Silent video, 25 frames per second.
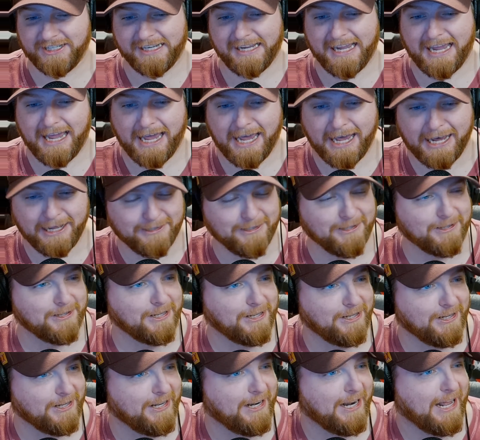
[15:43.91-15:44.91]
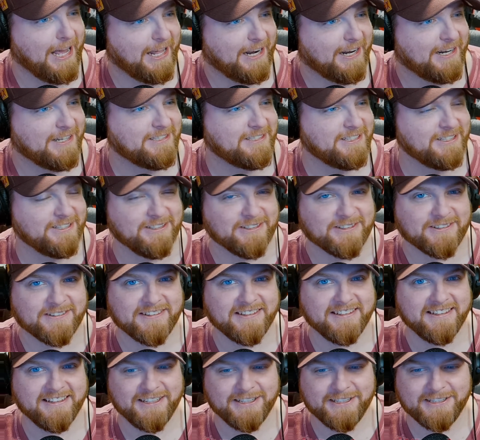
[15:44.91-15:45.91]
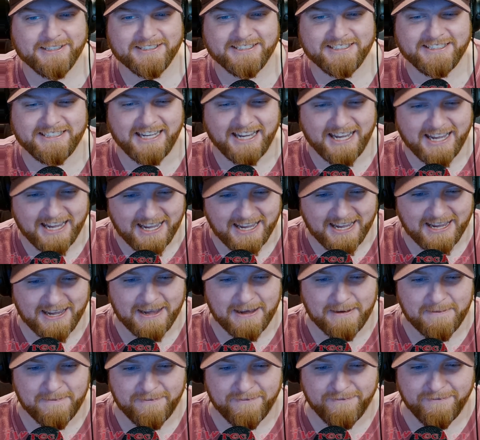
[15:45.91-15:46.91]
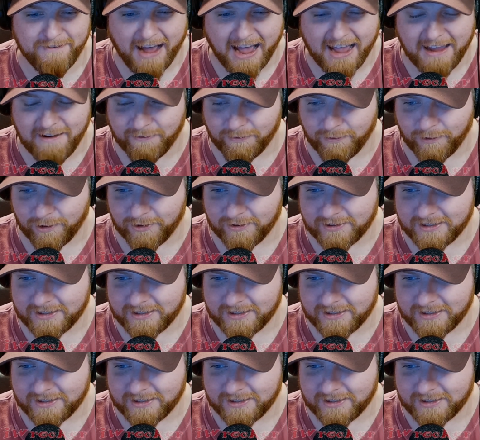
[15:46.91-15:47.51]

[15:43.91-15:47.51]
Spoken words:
hella good at it too. Damn, 5 World